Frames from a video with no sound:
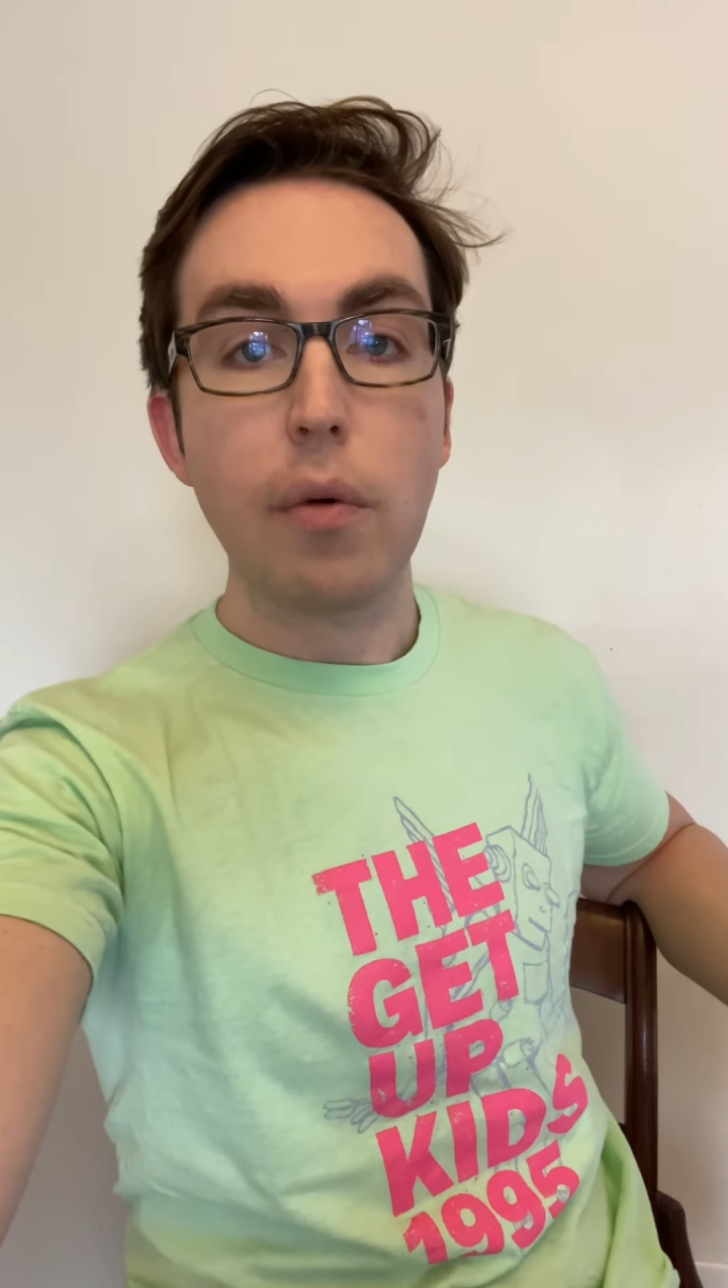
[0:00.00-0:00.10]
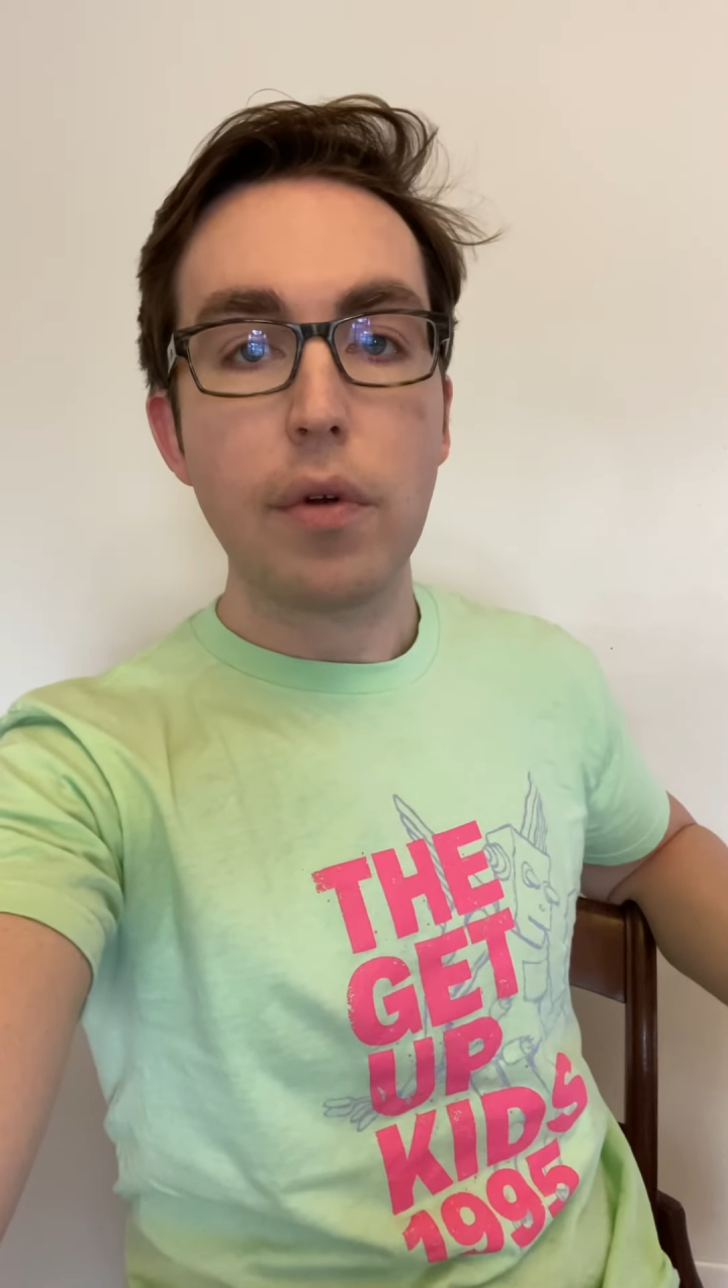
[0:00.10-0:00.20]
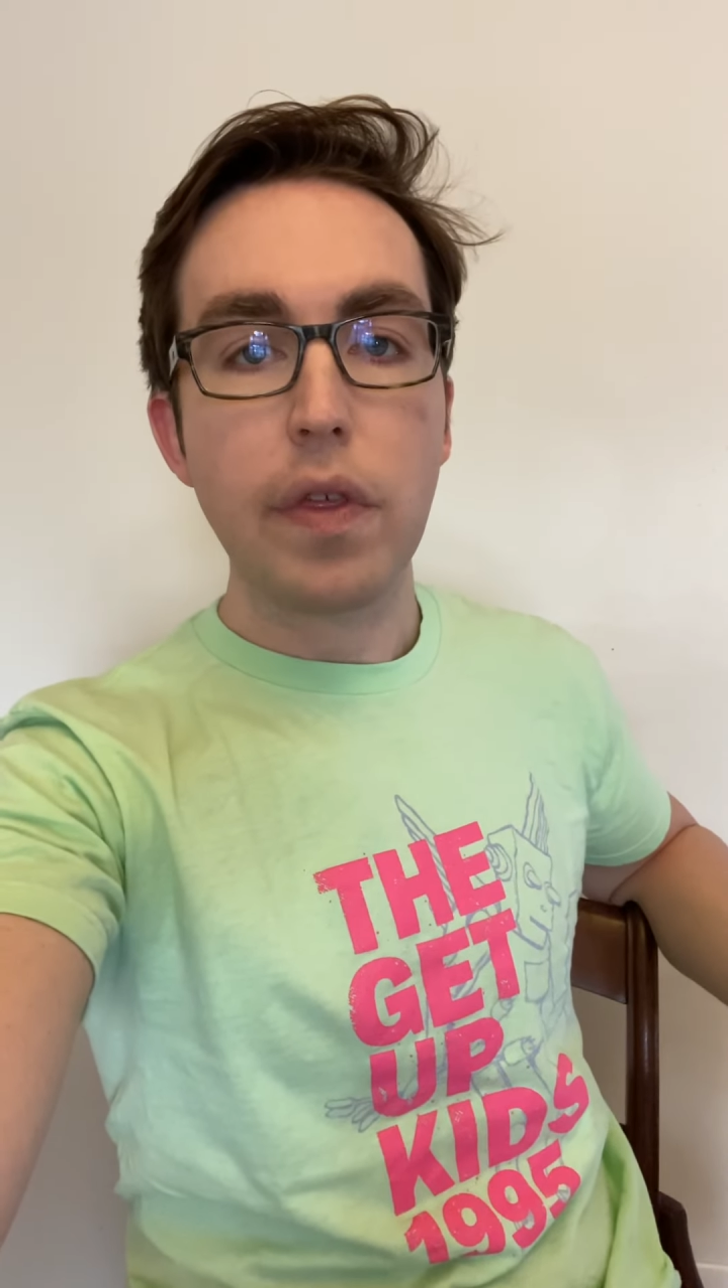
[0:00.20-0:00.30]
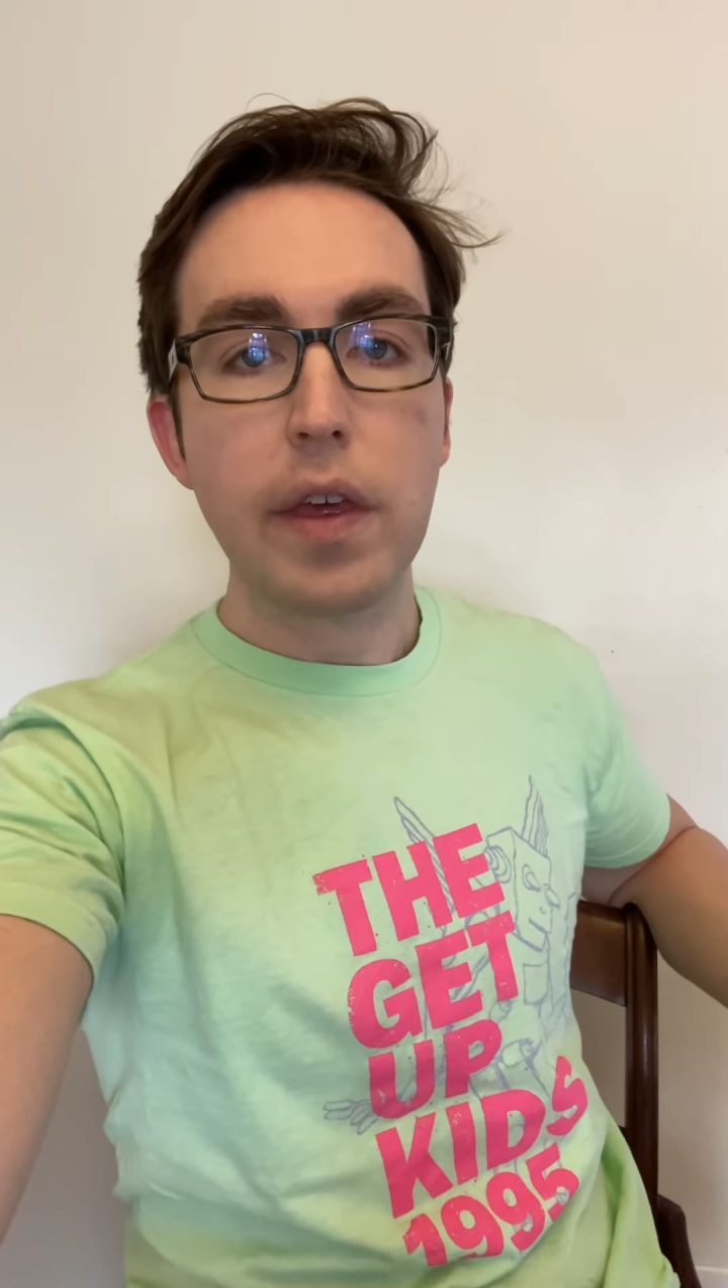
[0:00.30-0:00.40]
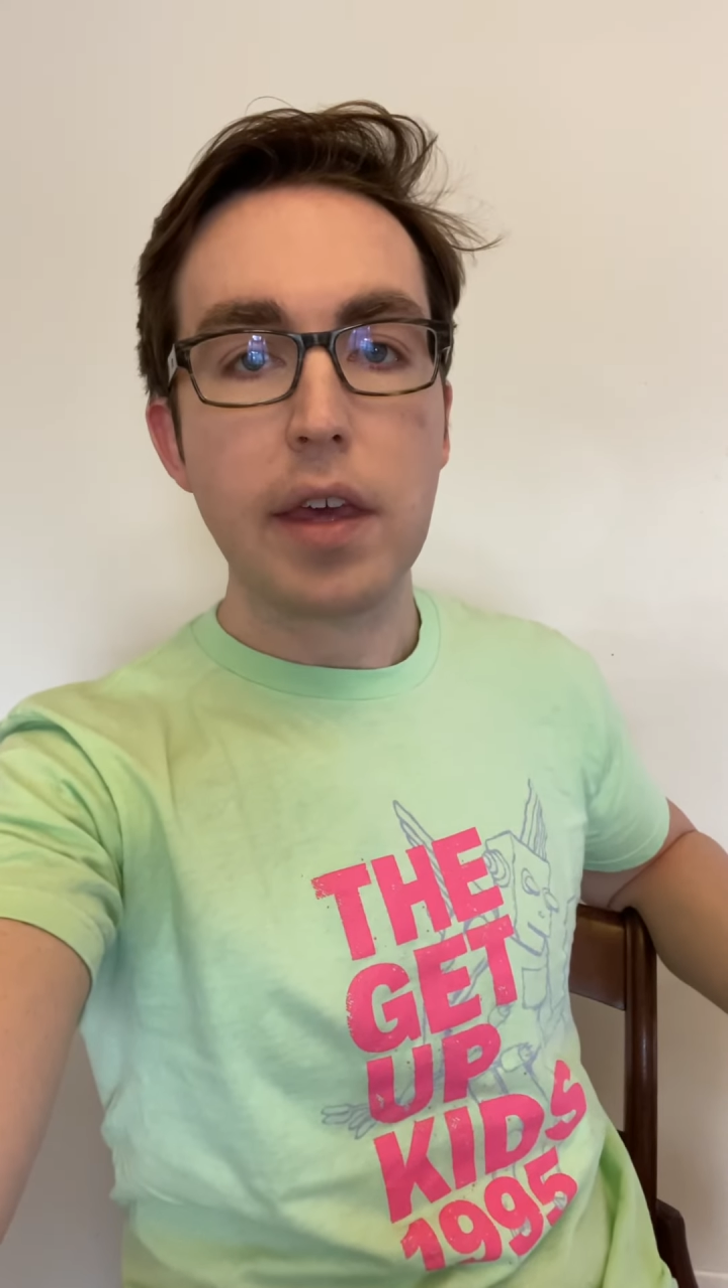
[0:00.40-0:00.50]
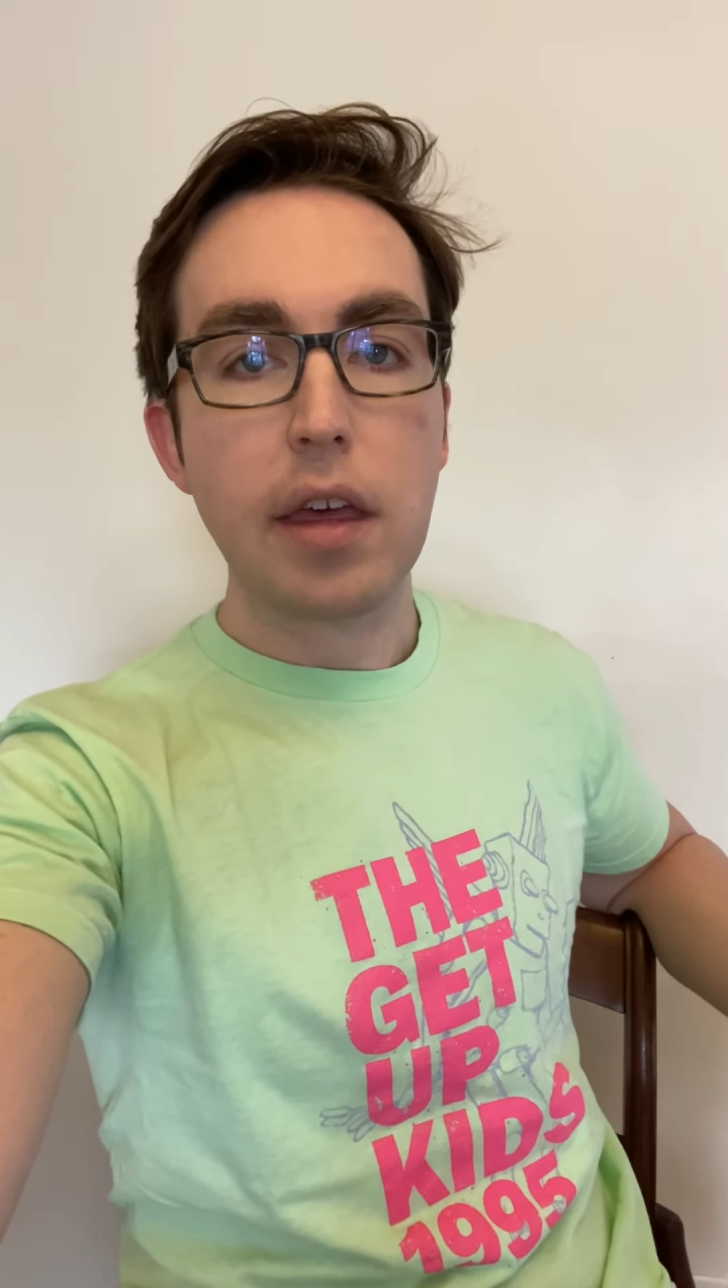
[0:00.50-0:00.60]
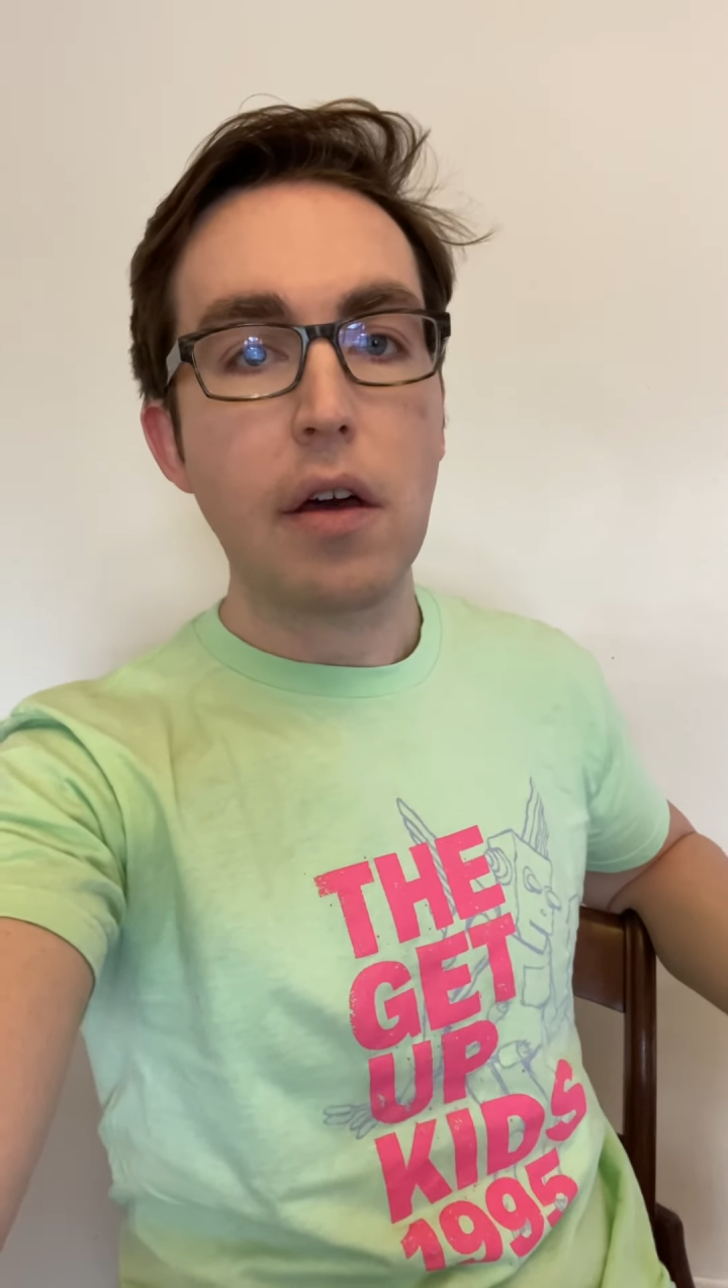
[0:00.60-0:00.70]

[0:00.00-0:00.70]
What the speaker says: we're thinking